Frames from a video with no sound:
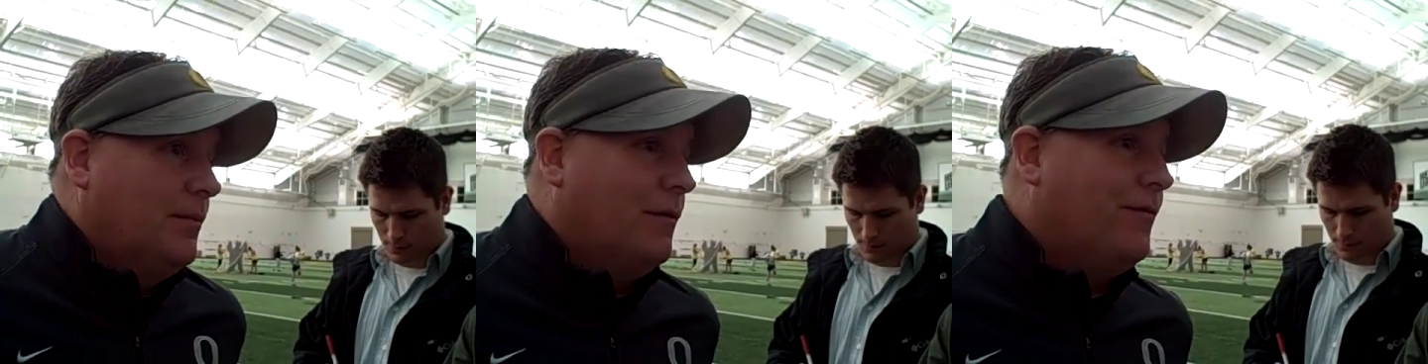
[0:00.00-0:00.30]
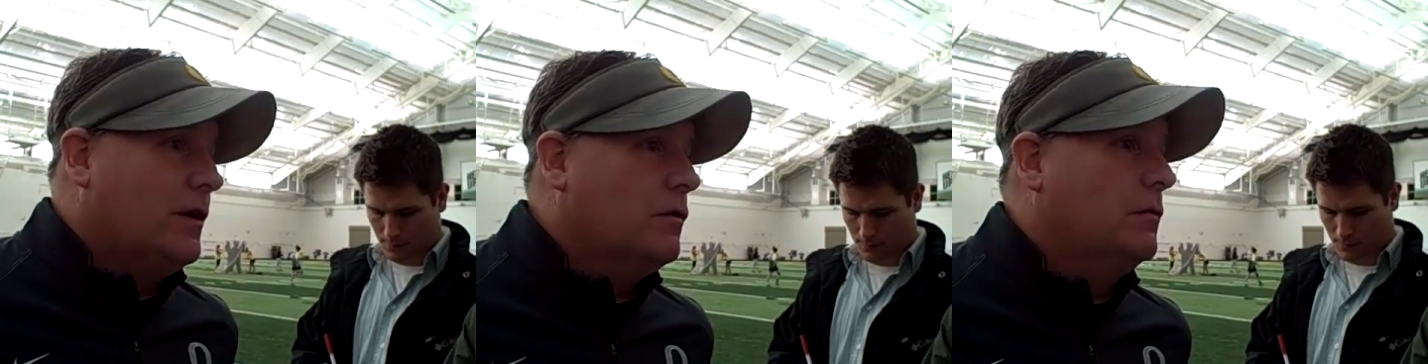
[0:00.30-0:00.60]

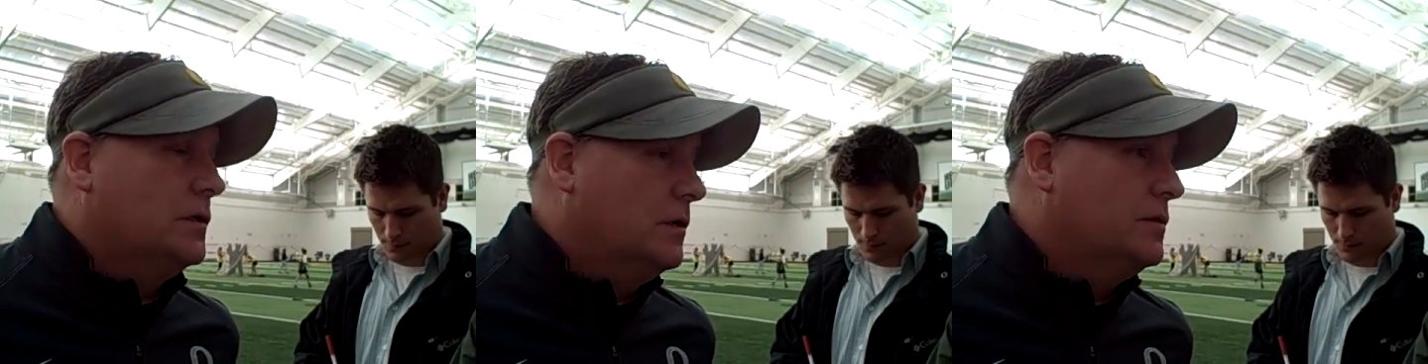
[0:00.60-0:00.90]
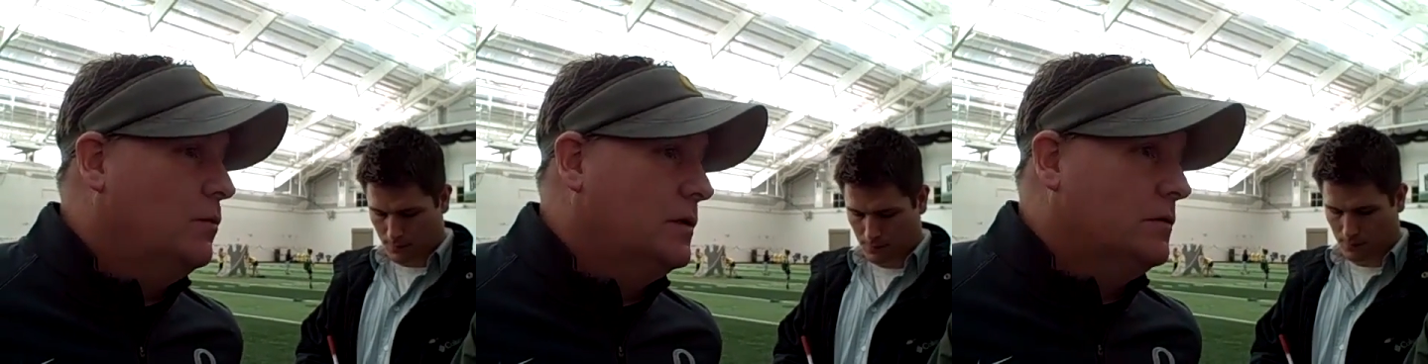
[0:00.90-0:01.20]
professional in
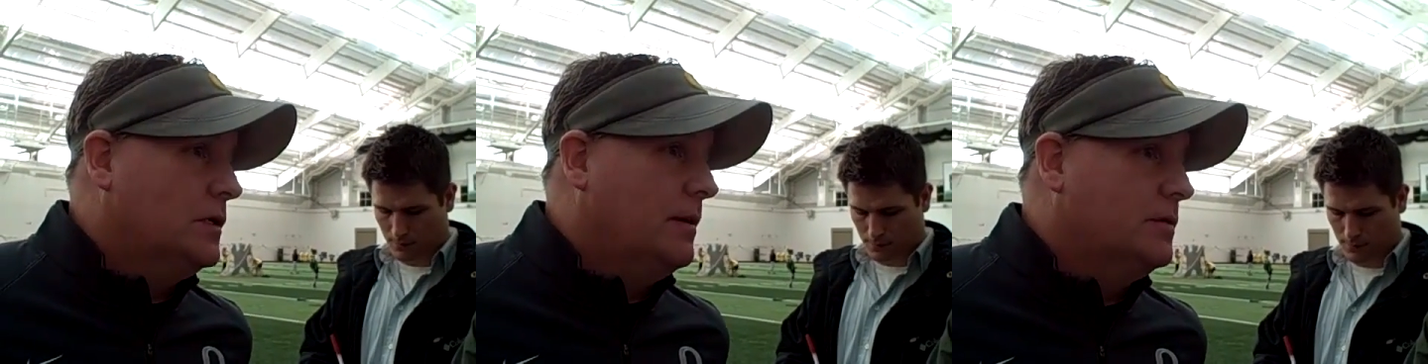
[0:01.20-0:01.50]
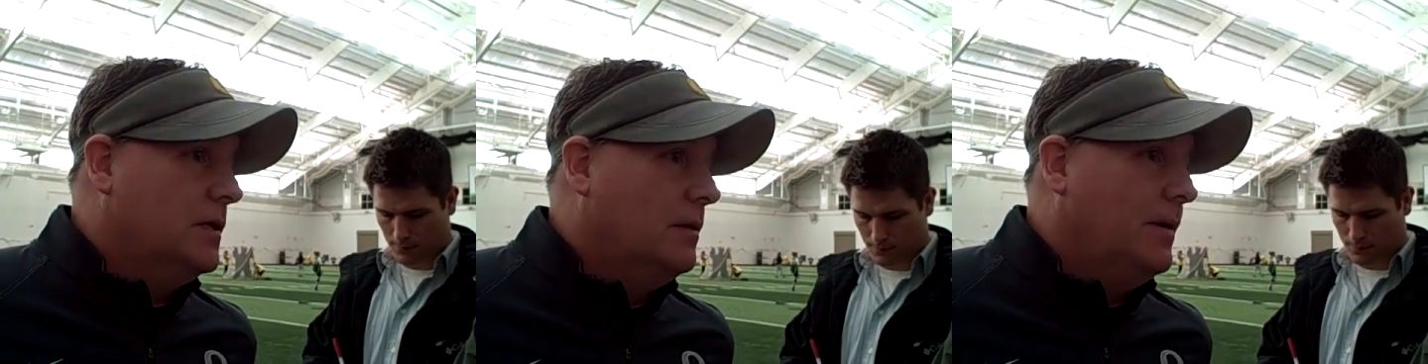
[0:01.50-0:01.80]
terms of what their
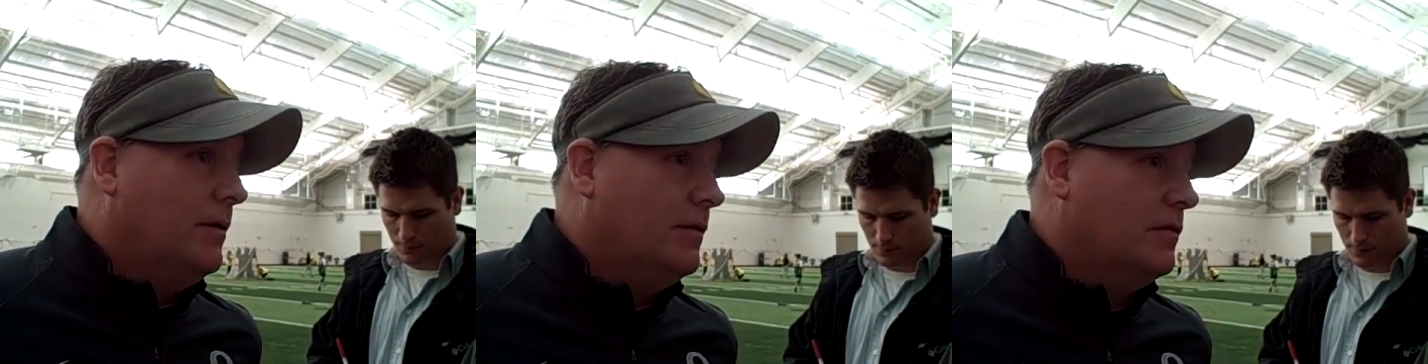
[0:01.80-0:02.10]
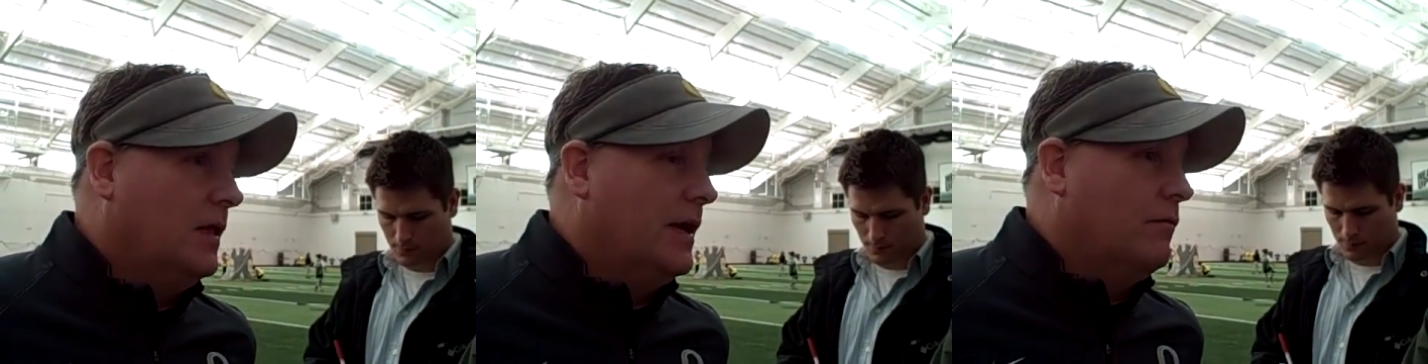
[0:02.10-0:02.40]
job is all about. And
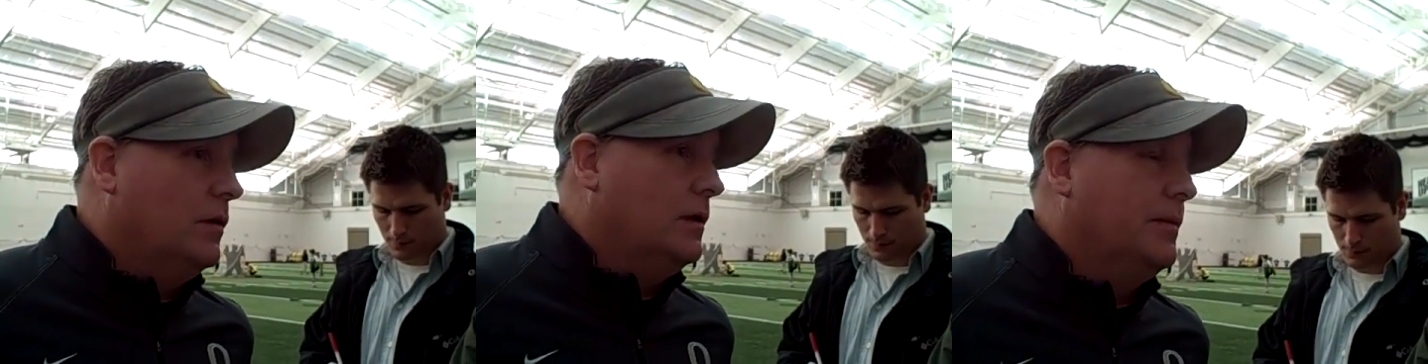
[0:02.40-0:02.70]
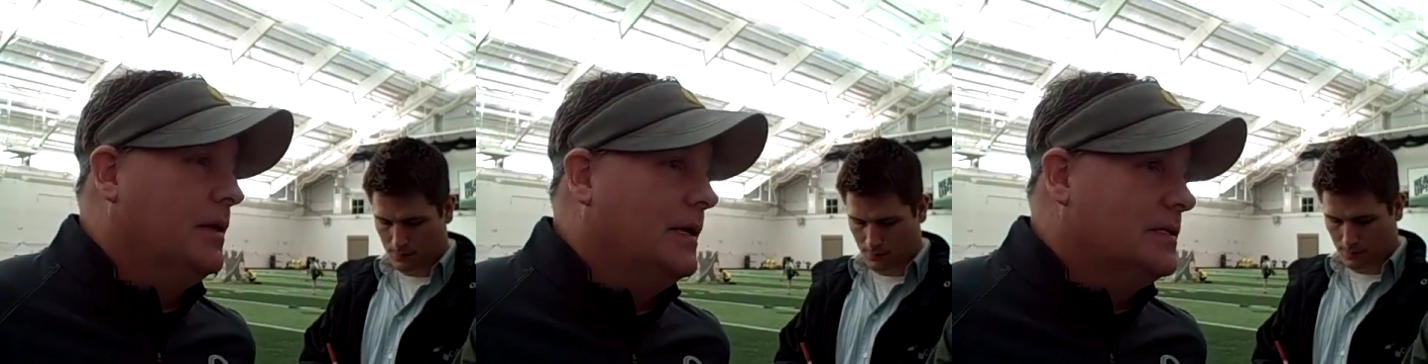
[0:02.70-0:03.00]
there's a lot of really
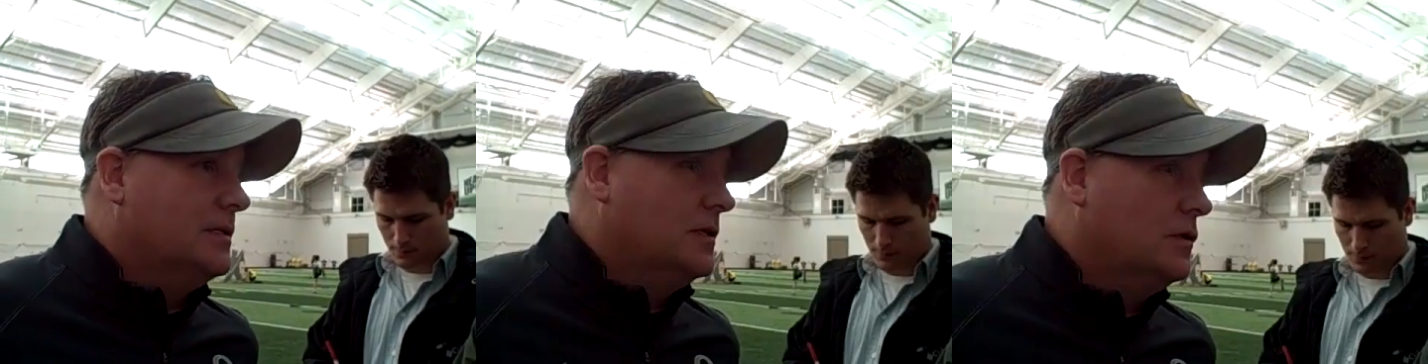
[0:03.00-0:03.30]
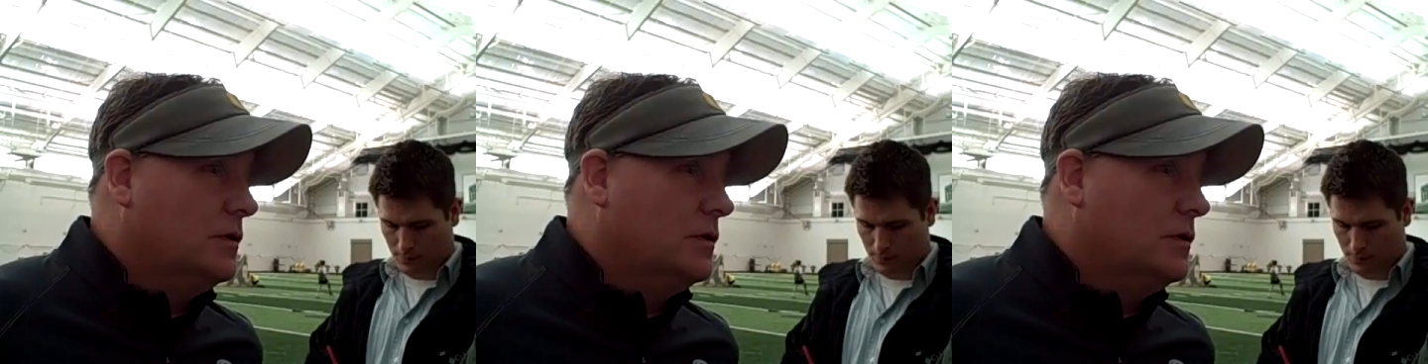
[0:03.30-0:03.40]
big lessons